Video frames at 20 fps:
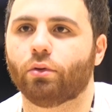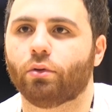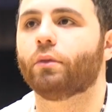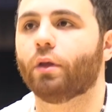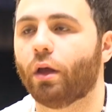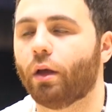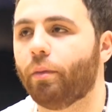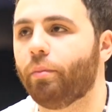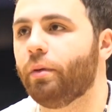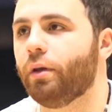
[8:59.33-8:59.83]

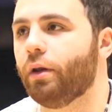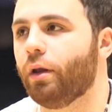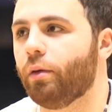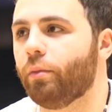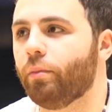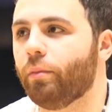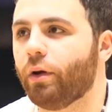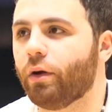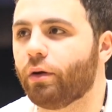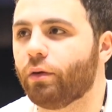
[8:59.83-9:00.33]
Yeah, being
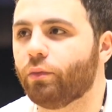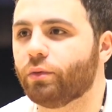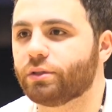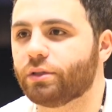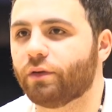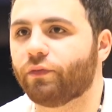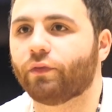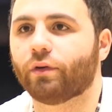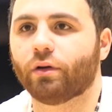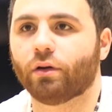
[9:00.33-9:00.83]
Arab American was
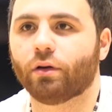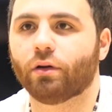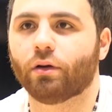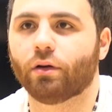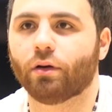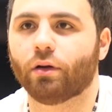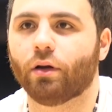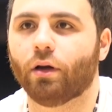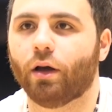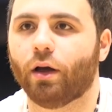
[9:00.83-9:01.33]
different.
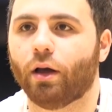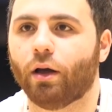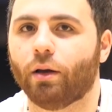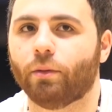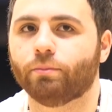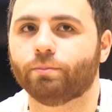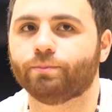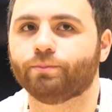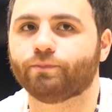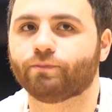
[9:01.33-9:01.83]

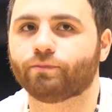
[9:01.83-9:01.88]
Like